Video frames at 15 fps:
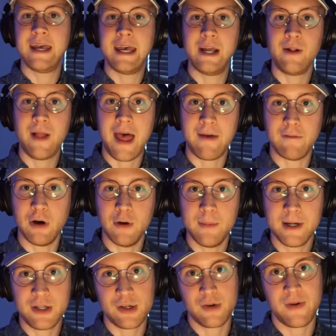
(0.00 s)
it'll have a whole
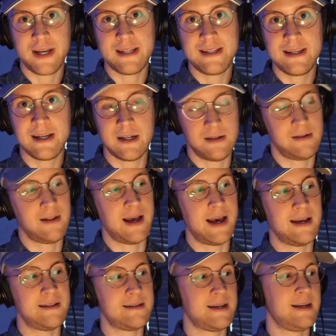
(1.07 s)
bunch of crazy
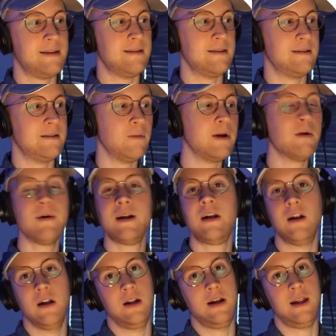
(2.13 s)
underlines, and we don't want
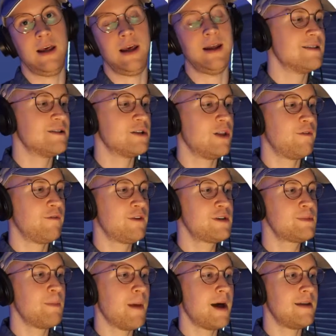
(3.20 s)
none of that. So the
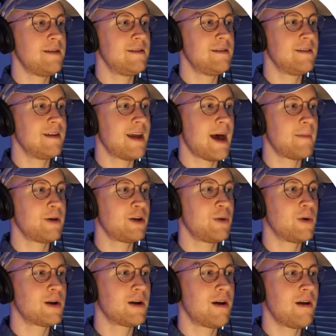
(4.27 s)
first button I'm going to
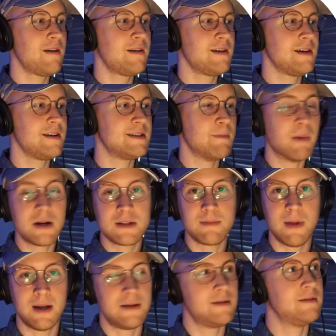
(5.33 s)
work on is a burst button,